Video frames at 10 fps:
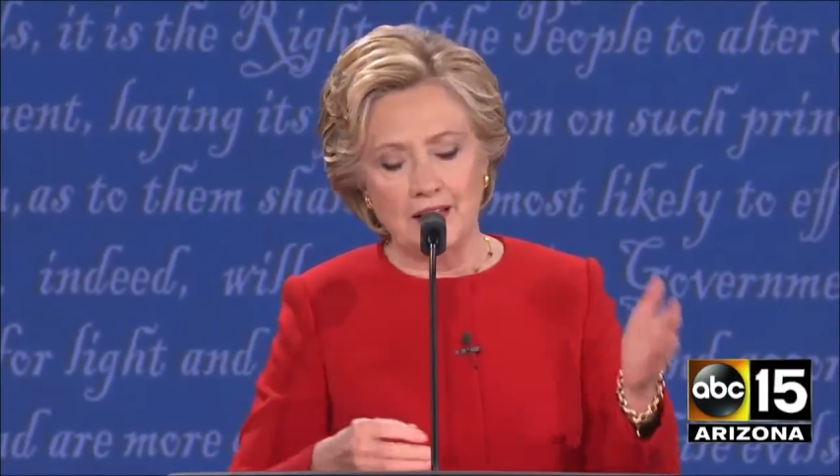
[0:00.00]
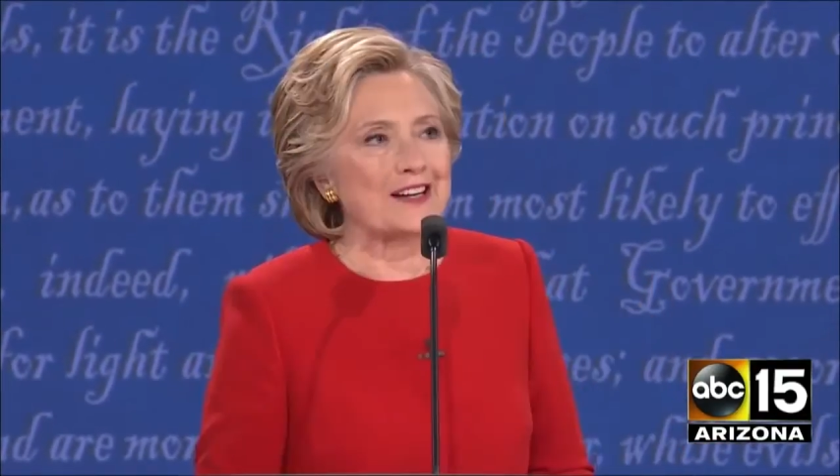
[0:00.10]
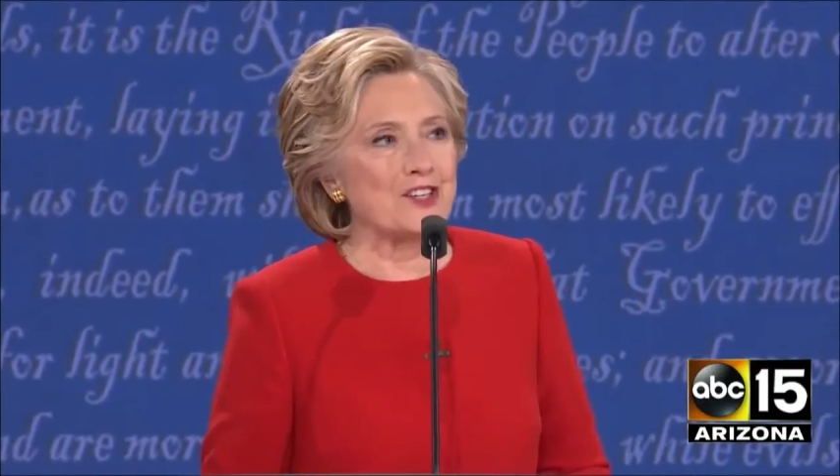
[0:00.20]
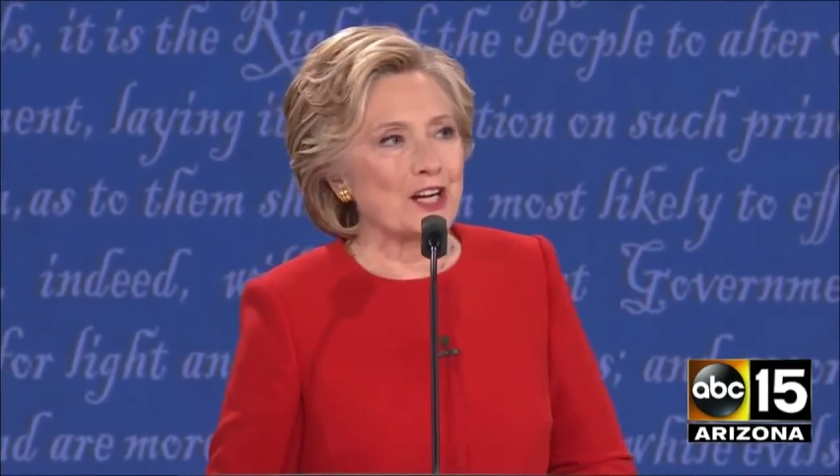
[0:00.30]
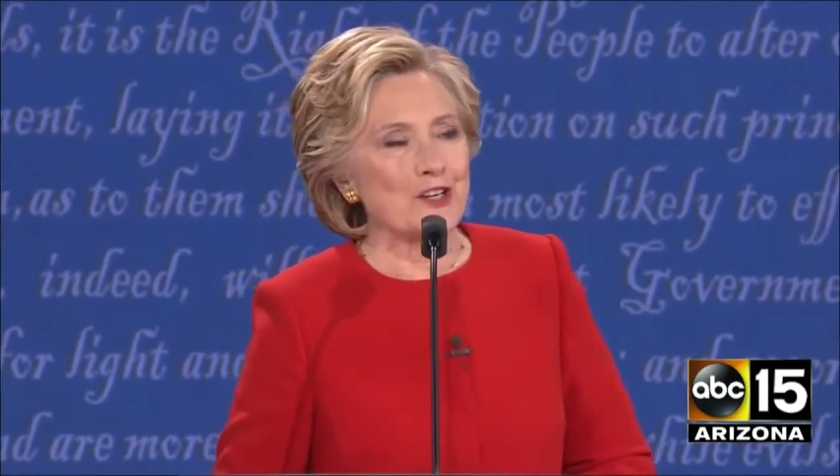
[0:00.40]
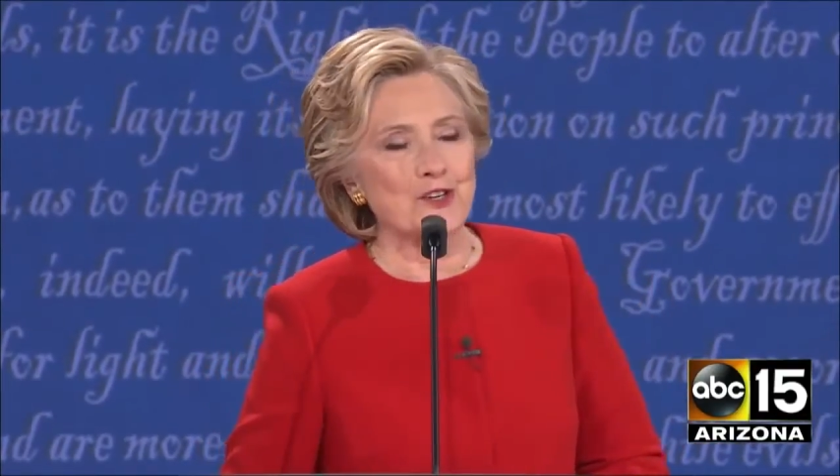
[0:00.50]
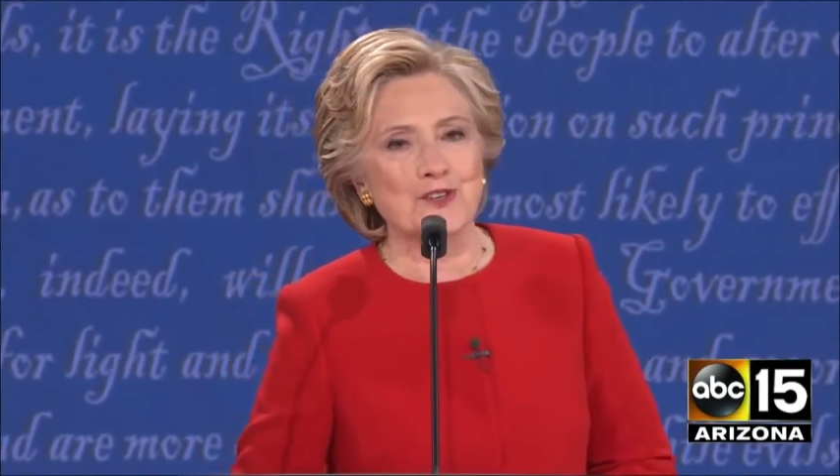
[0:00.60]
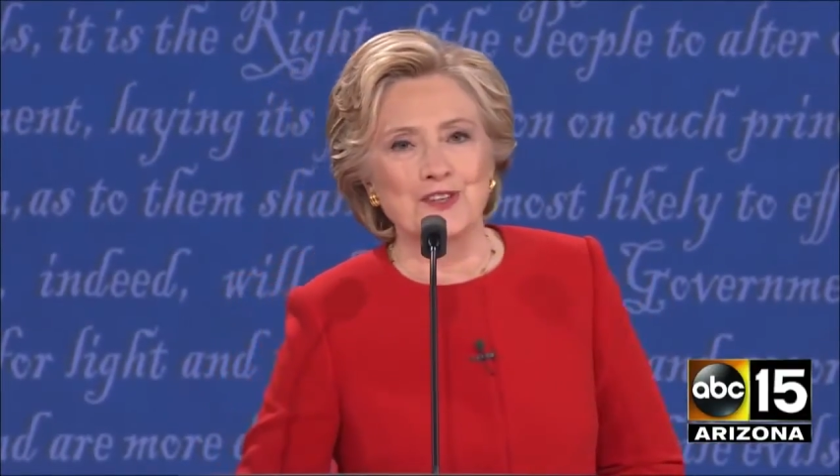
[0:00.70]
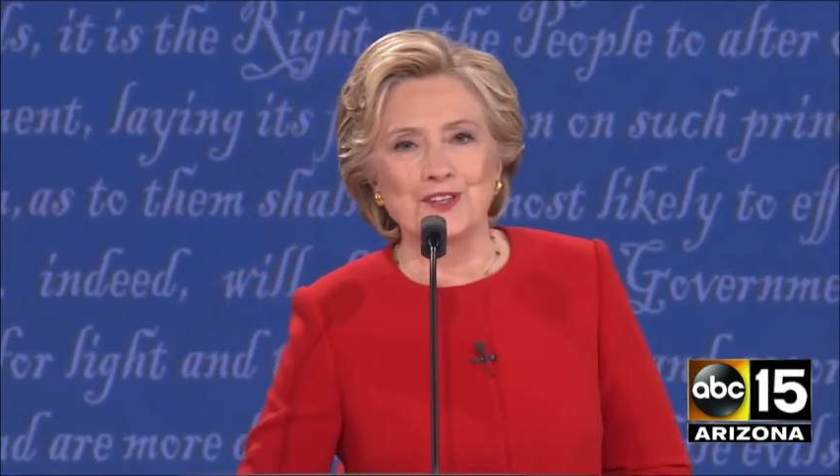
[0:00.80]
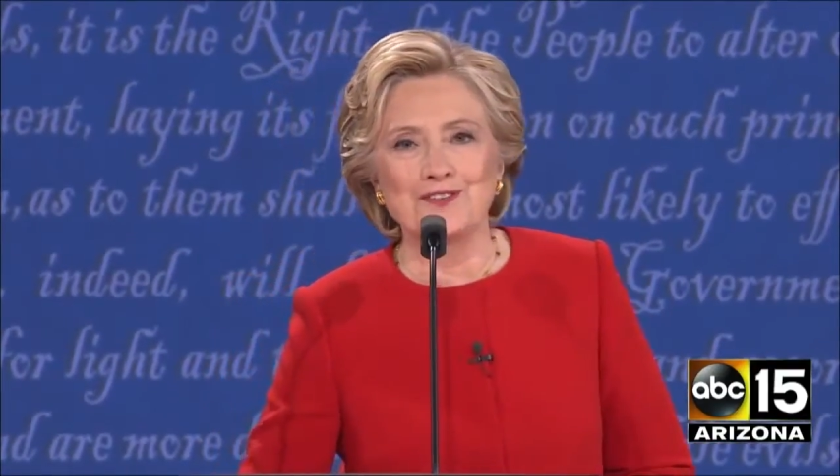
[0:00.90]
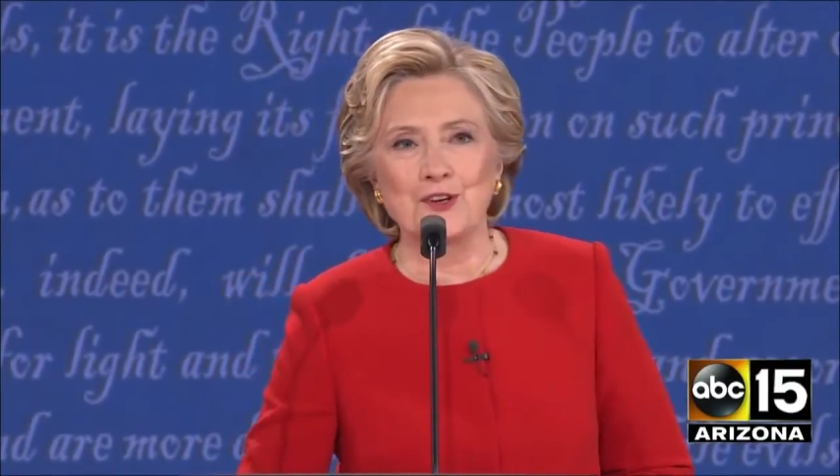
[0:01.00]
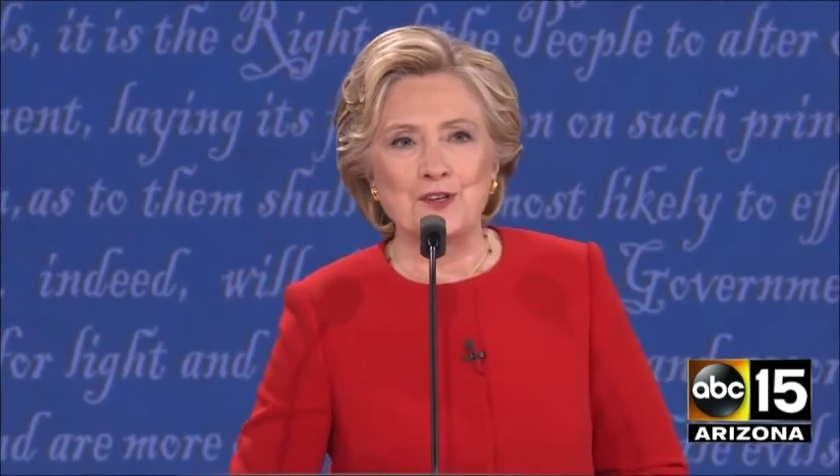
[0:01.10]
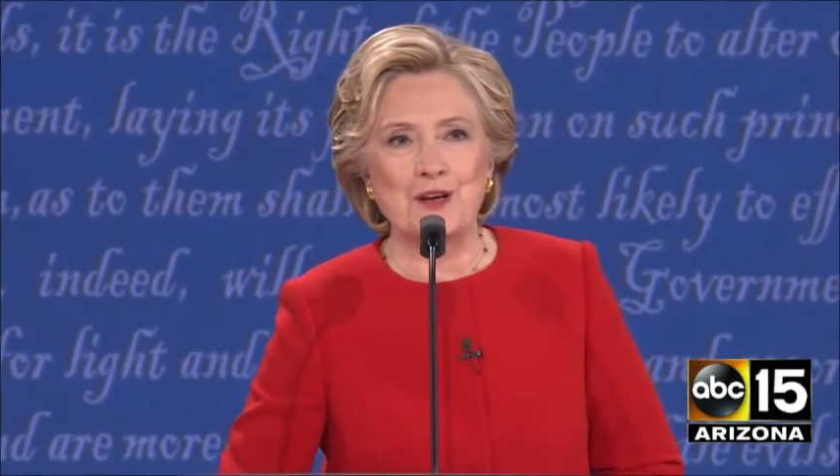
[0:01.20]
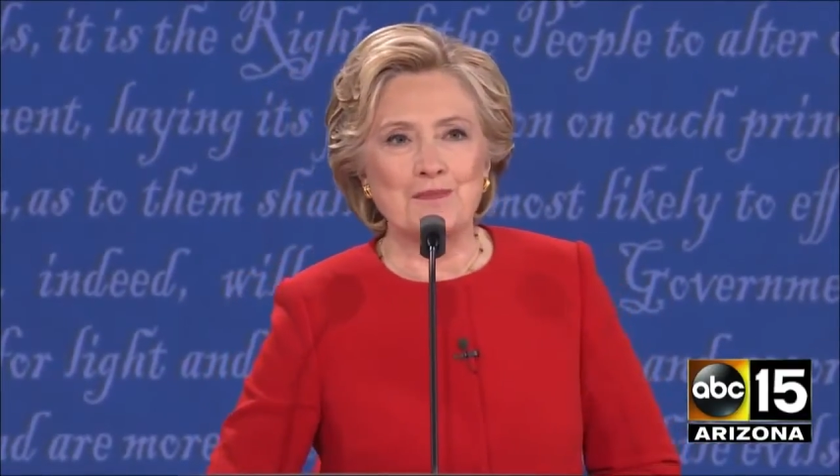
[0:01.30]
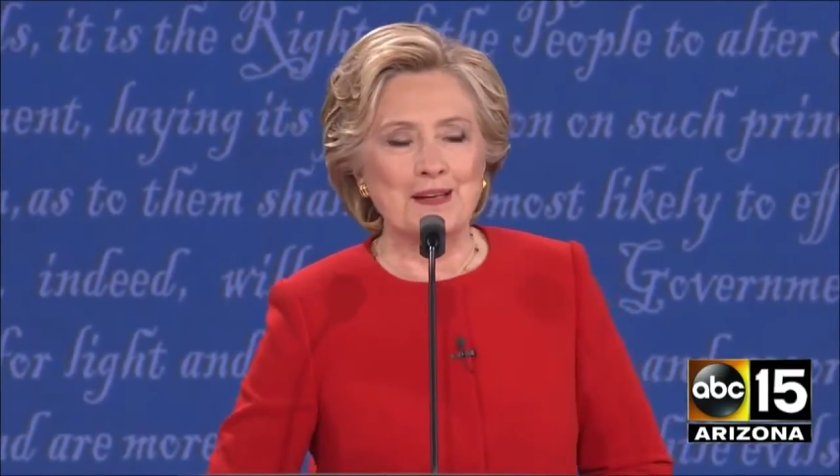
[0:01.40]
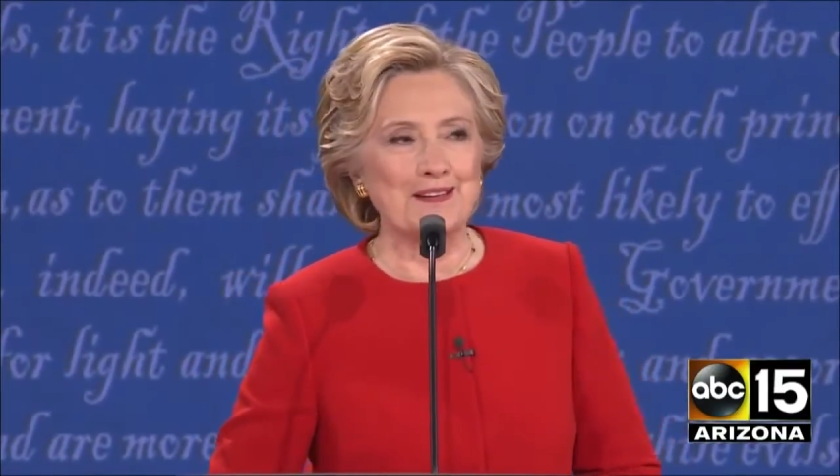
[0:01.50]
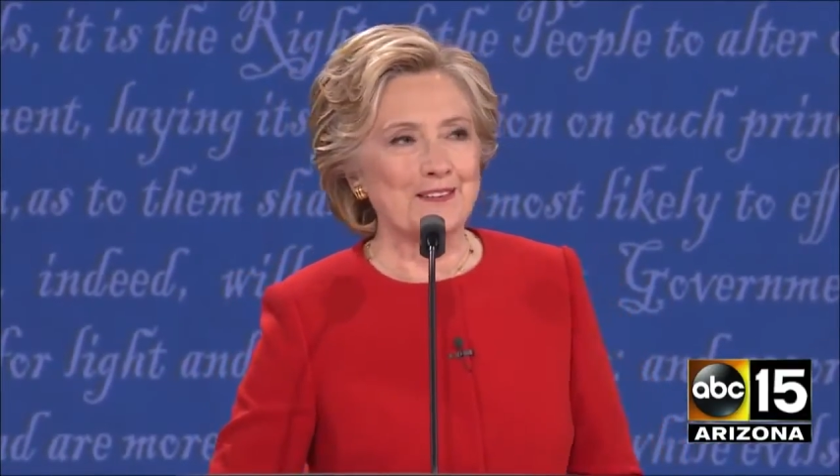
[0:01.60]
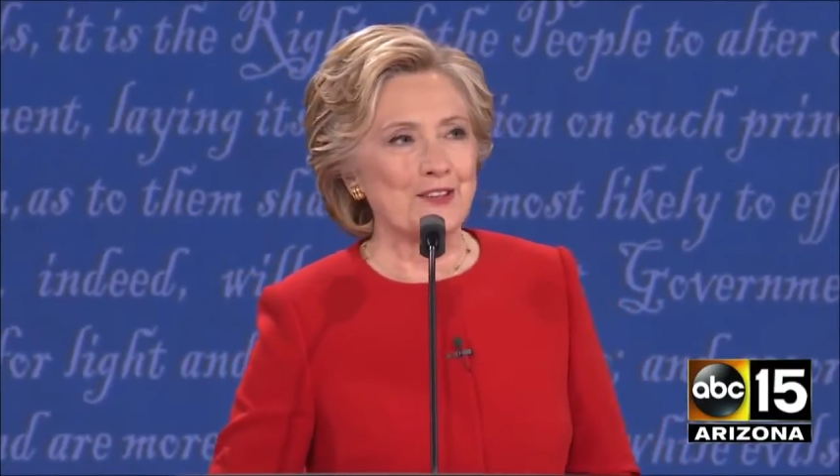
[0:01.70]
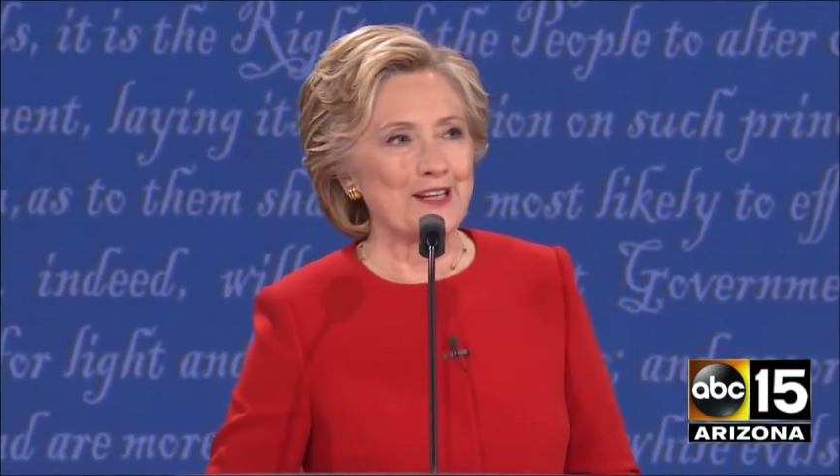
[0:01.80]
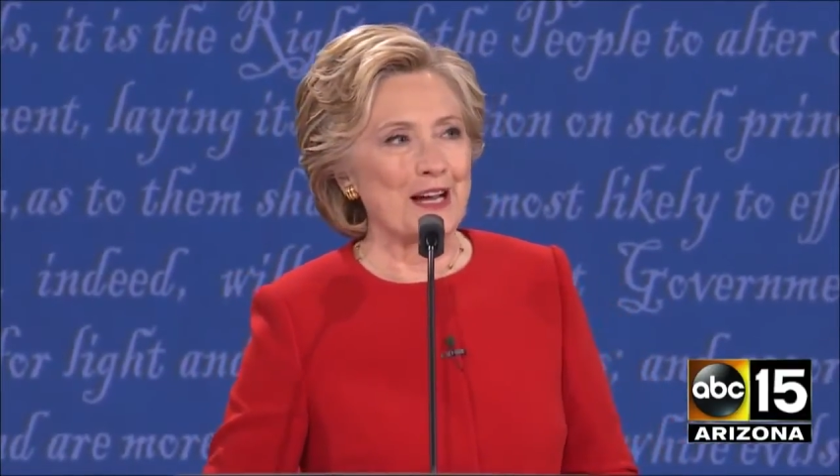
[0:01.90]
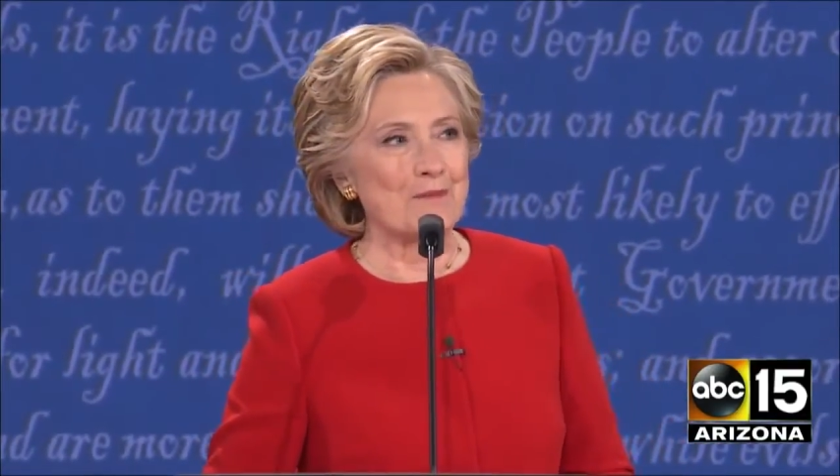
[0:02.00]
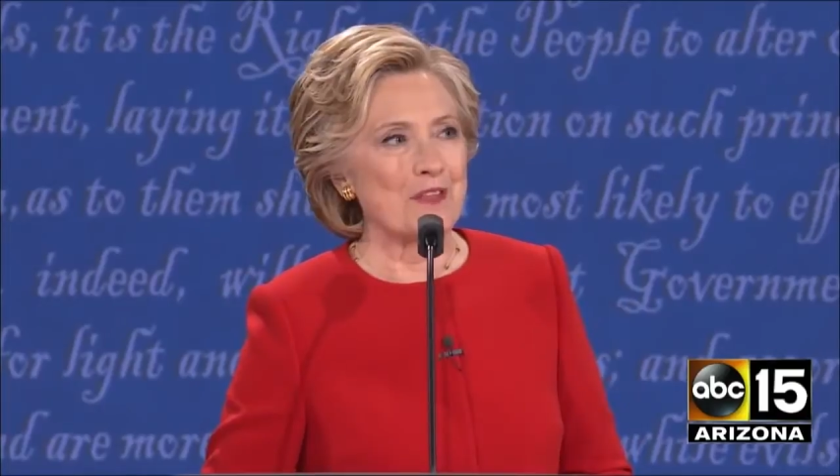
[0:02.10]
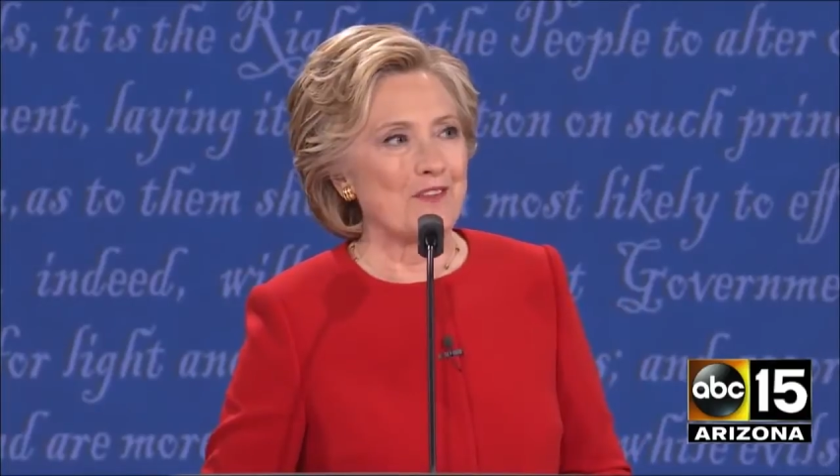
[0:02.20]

Fact checkers are turning up the